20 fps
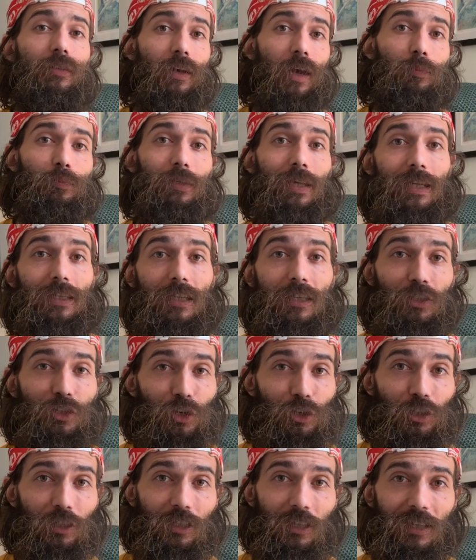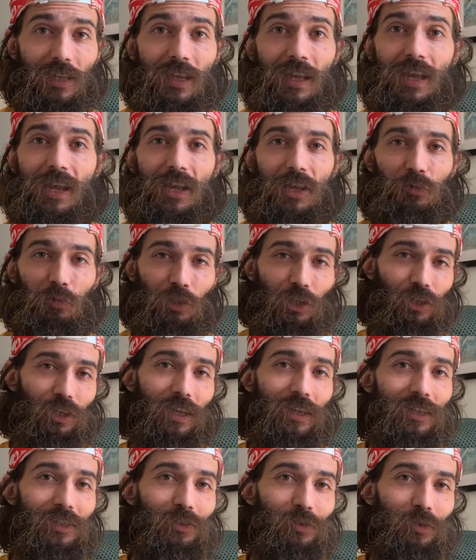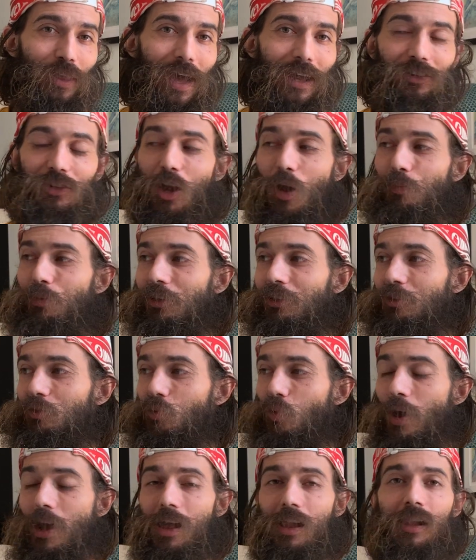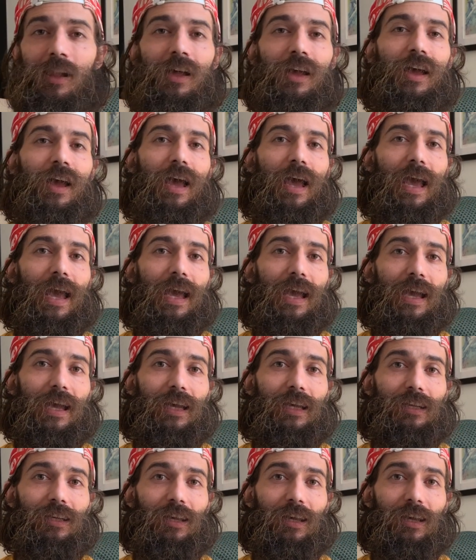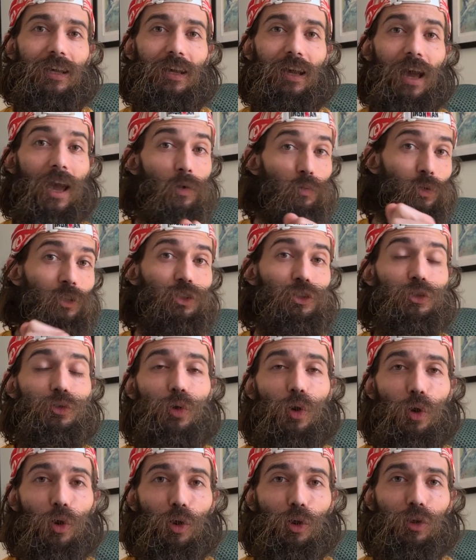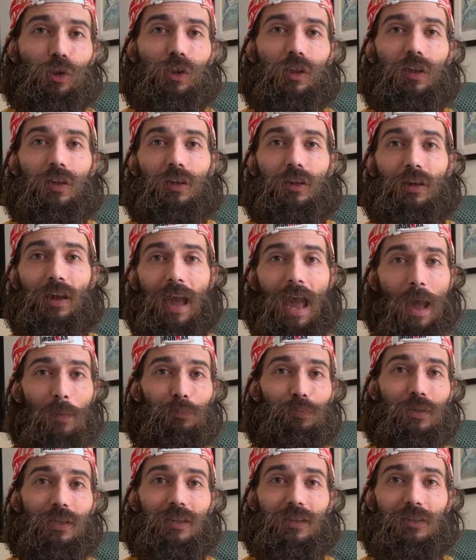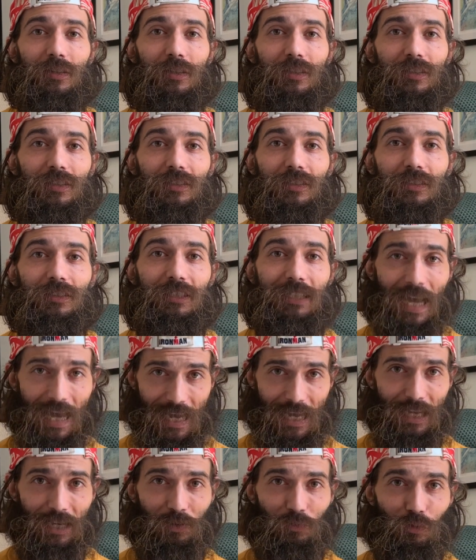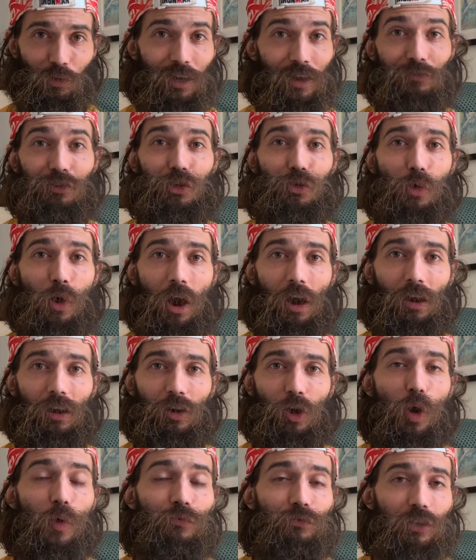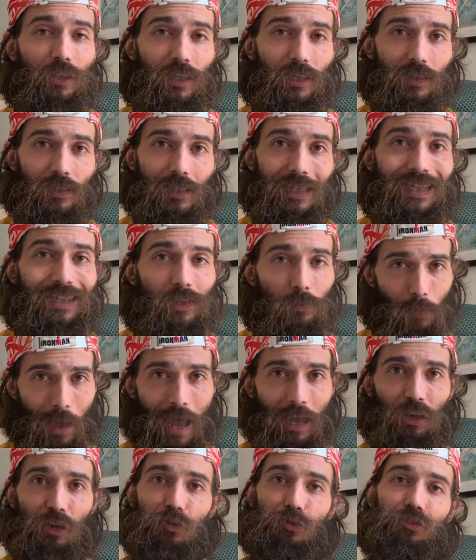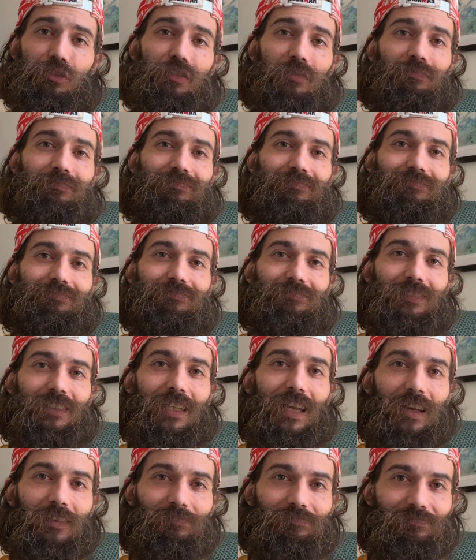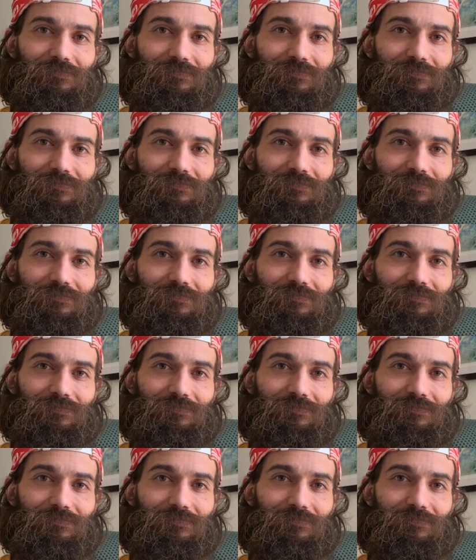that I'm taking currently. We're going to get into that topic as well. And I wish you all a happy day, wherever you are. Hopefully eating mangoes. See ya.